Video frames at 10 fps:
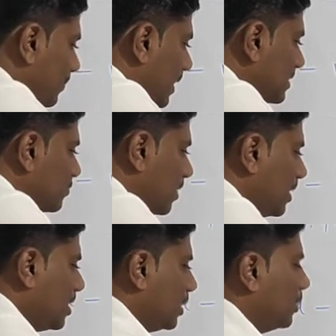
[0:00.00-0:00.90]
that's why
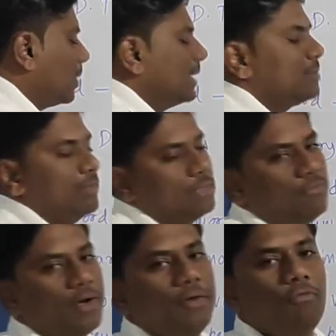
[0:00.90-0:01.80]
you can
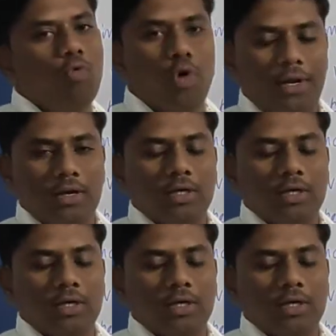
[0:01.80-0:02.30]
specify void.